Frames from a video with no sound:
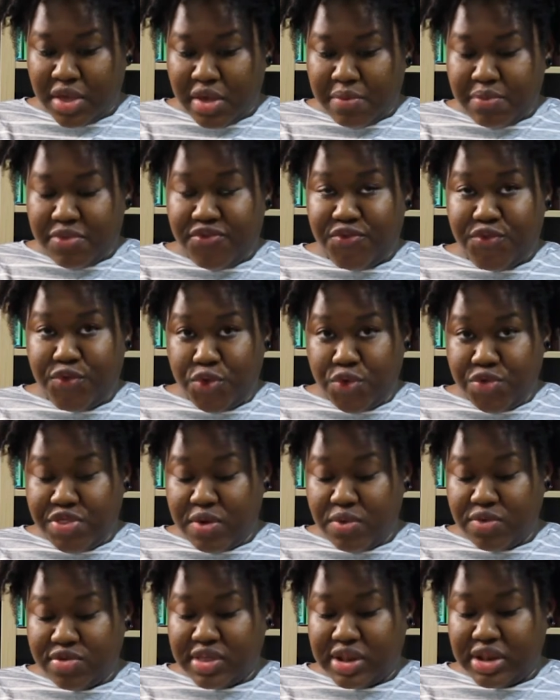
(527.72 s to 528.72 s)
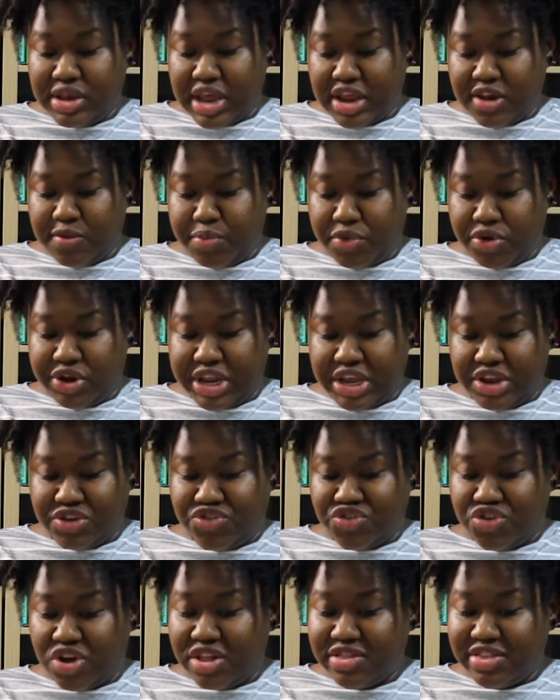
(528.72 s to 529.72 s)
Before there was a dead body,
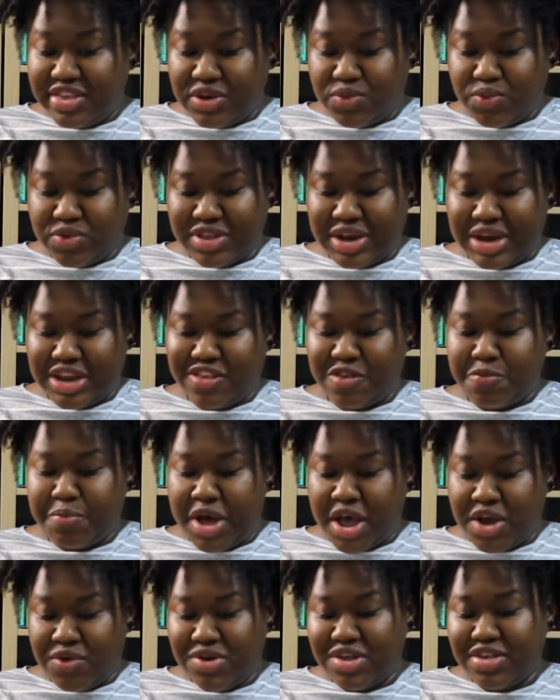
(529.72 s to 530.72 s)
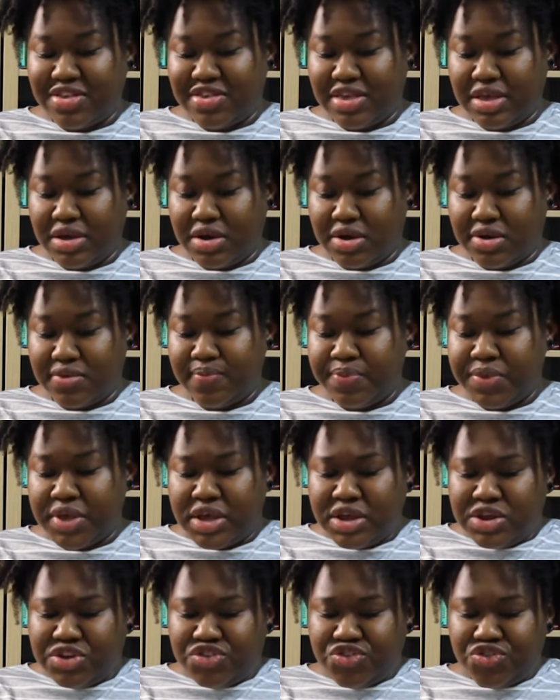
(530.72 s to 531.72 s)
Enchanted was an aspiring singer,
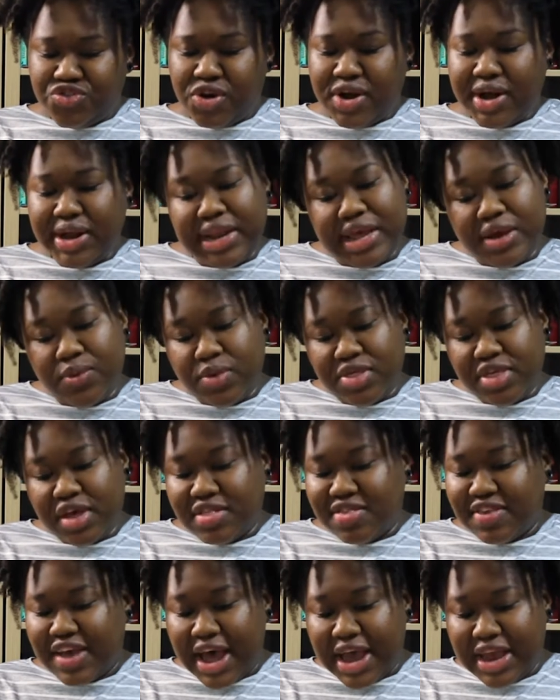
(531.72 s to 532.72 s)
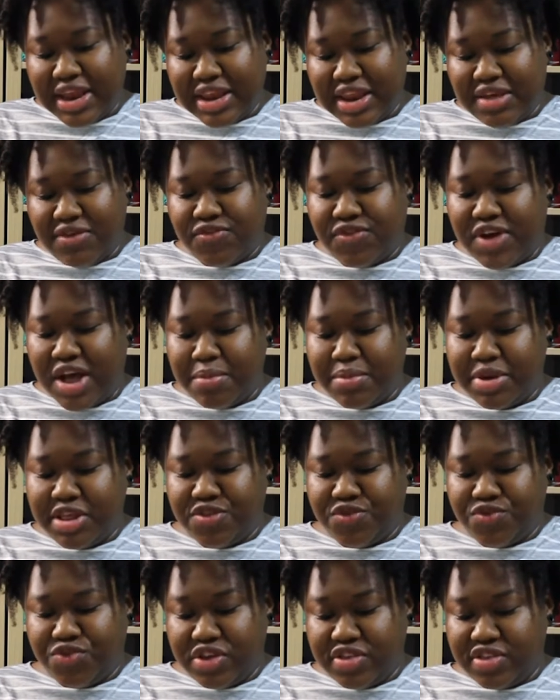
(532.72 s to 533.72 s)
struggling with her tight-knit
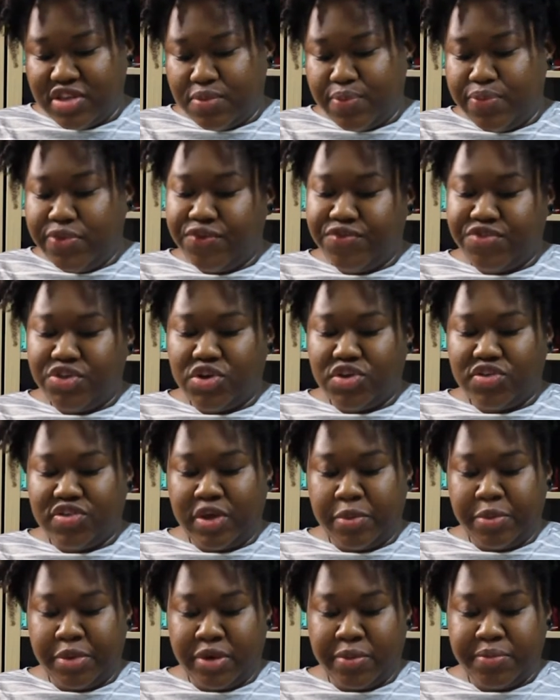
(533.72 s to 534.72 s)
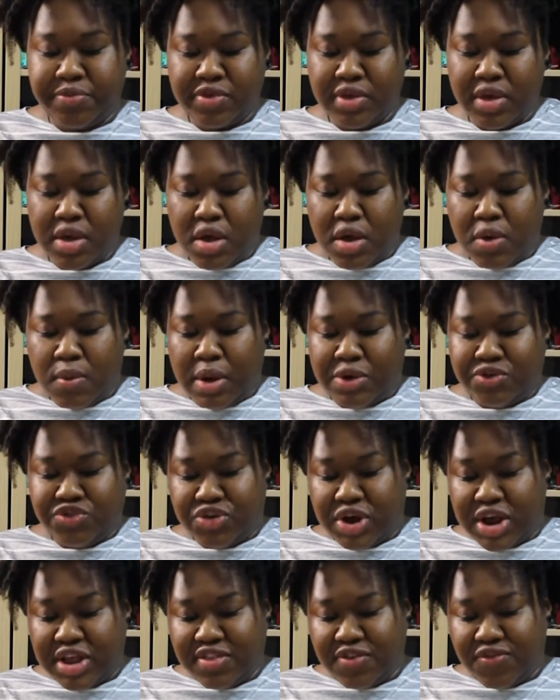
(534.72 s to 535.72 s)
family's recent move to the suburbs while
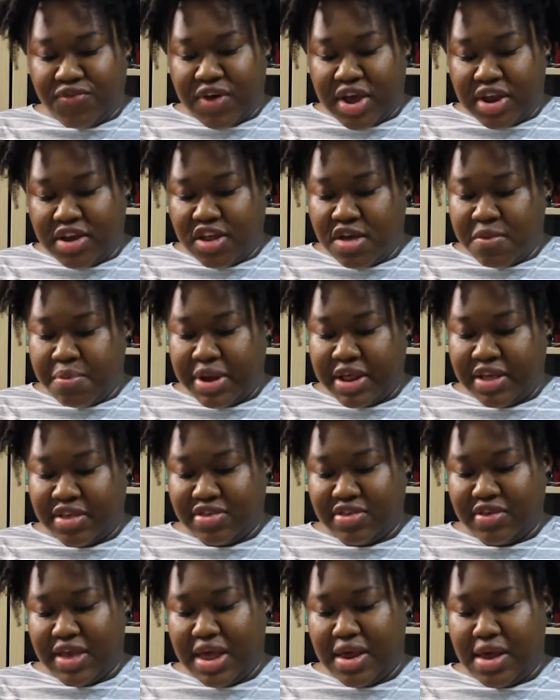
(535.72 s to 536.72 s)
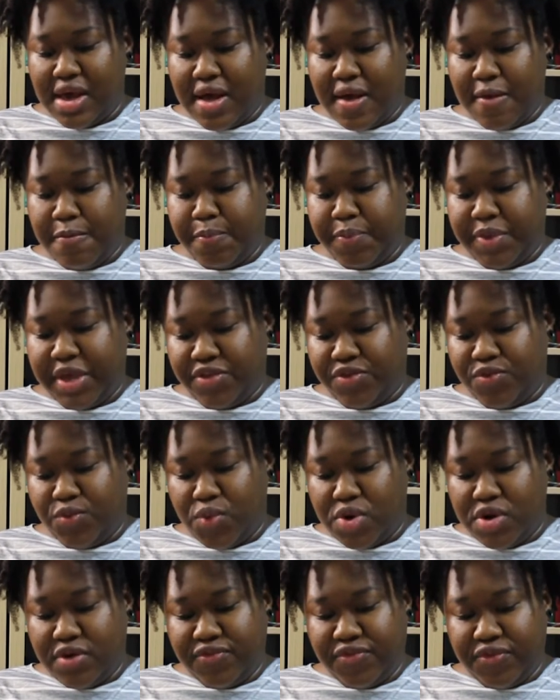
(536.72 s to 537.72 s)
trying to find her place as
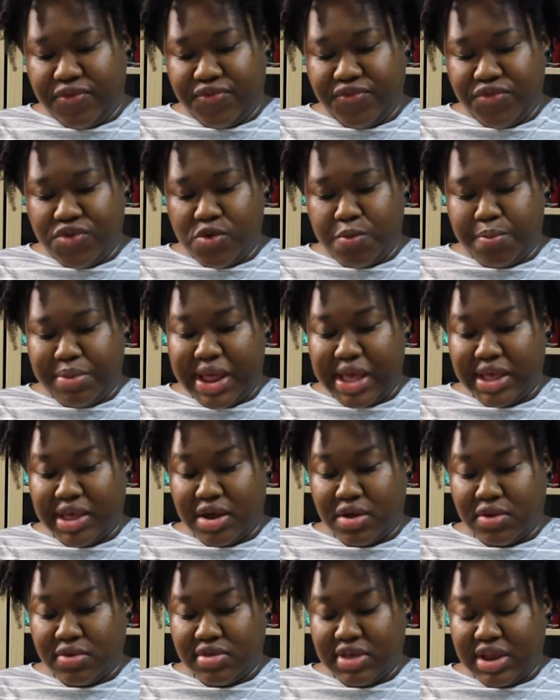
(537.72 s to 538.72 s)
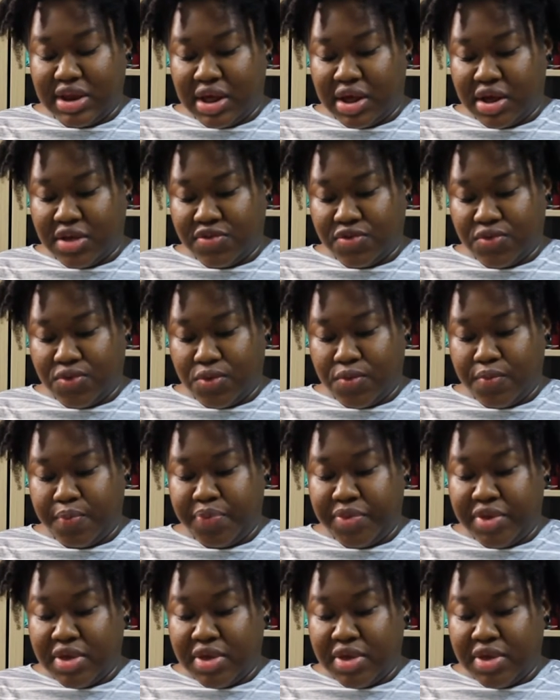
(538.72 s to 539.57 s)
one of the few black girls in high school.